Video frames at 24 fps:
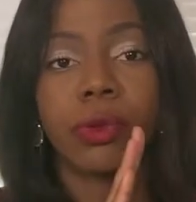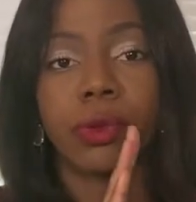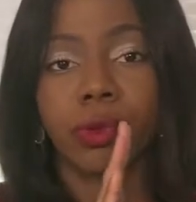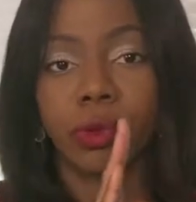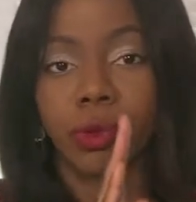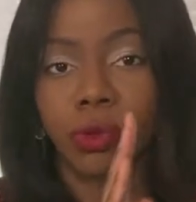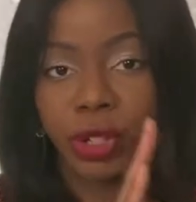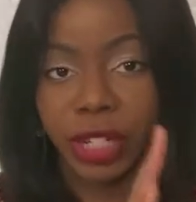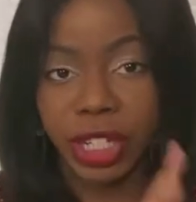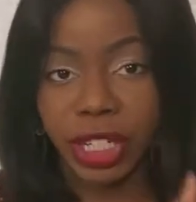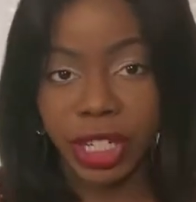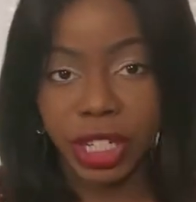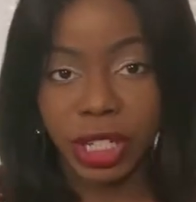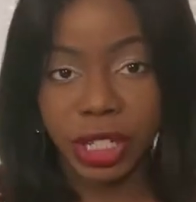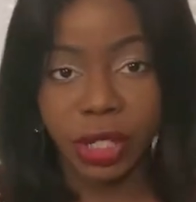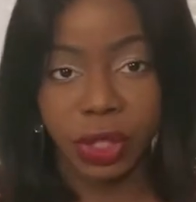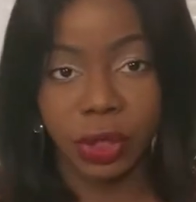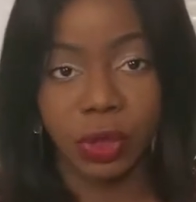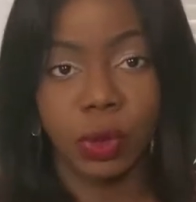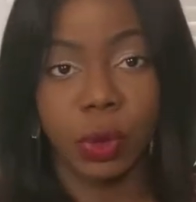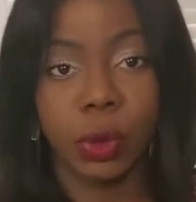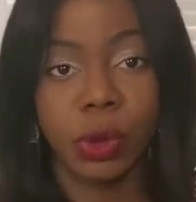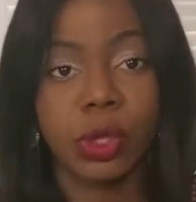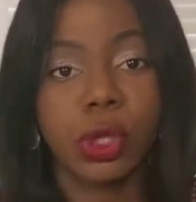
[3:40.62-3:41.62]
reading
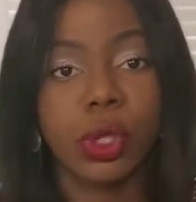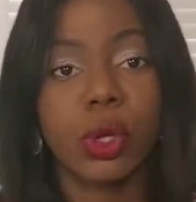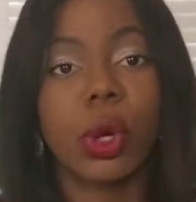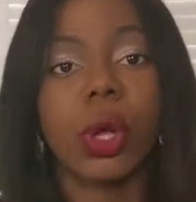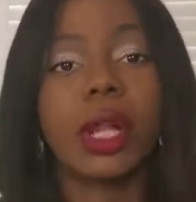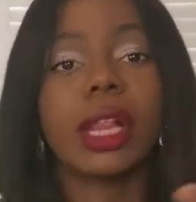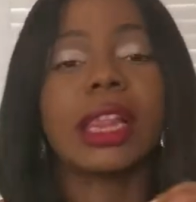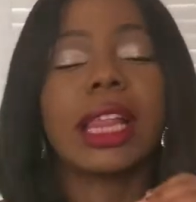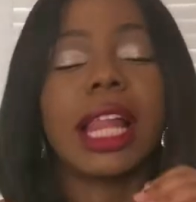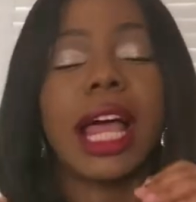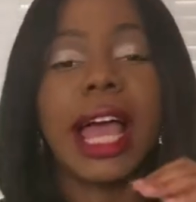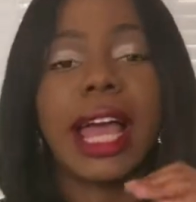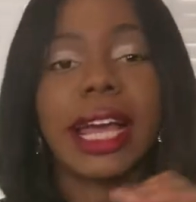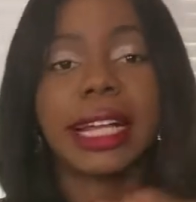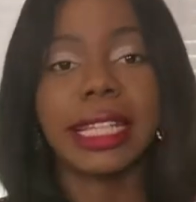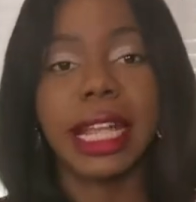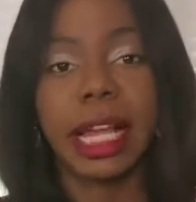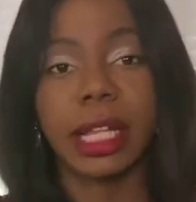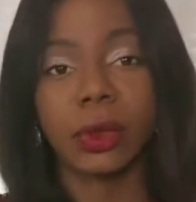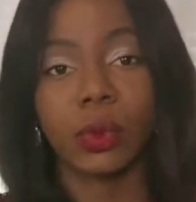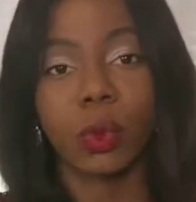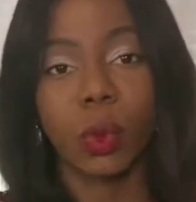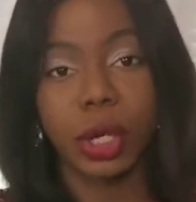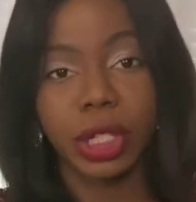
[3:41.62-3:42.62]
the notes online
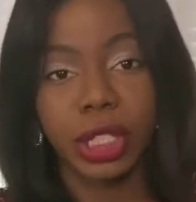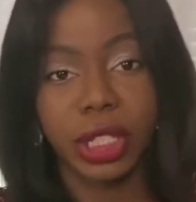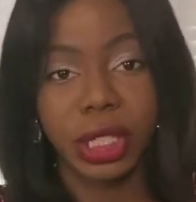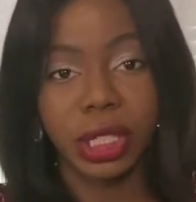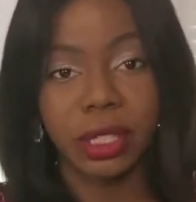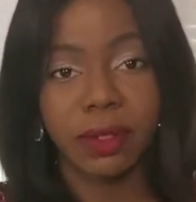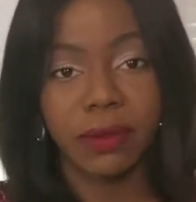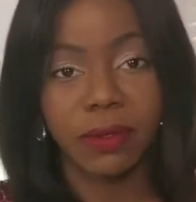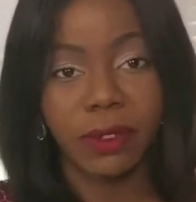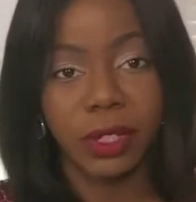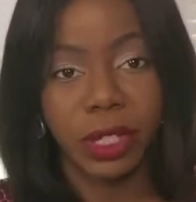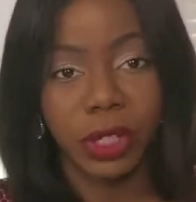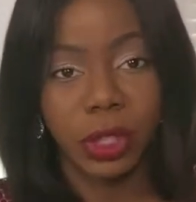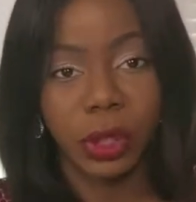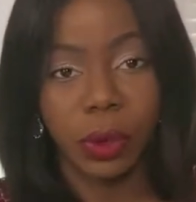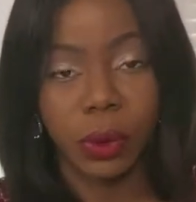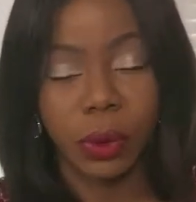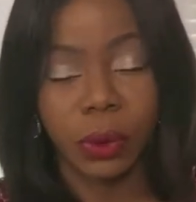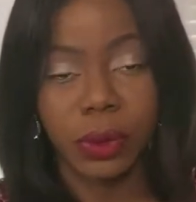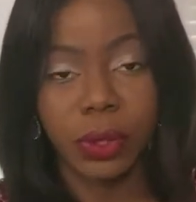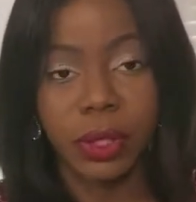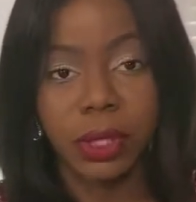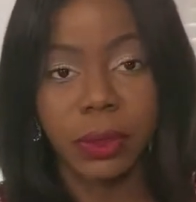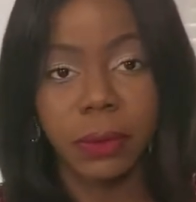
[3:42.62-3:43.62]
and watching
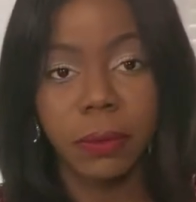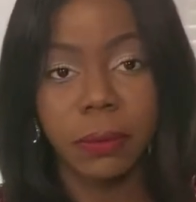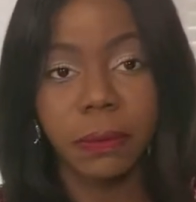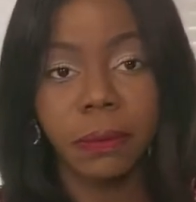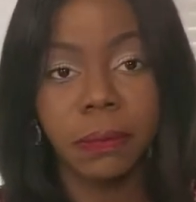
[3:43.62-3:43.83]
videos.